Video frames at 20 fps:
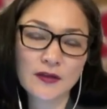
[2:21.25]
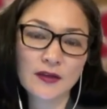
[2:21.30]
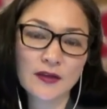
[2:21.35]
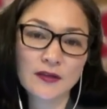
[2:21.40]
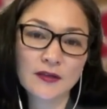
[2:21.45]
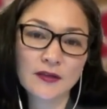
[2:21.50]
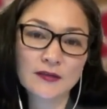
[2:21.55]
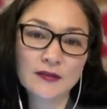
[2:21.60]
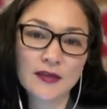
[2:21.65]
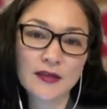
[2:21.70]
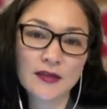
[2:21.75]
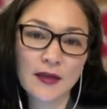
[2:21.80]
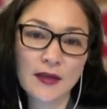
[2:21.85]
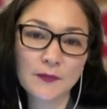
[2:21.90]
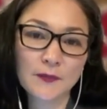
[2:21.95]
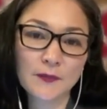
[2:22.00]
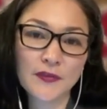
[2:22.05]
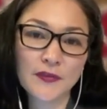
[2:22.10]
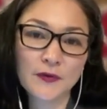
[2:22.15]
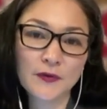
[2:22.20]

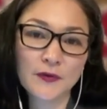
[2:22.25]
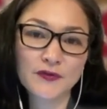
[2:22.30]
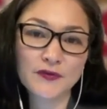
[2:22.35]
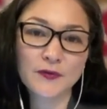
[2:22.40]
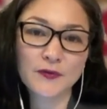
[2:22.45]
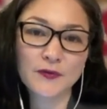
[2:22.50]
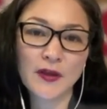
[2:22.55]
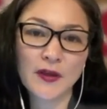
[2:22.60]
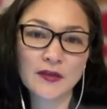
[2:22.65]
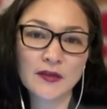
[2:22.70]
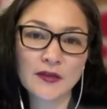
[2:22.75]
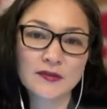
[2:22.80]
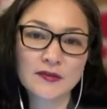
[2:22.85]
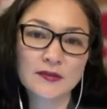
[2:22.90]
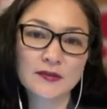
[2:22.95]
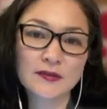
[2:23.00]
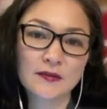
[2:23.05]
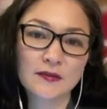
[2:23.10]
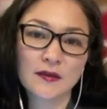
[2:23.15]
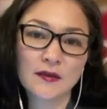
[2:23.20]
and there's a
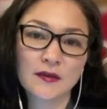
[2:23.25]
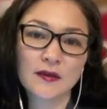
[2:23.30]
tremendous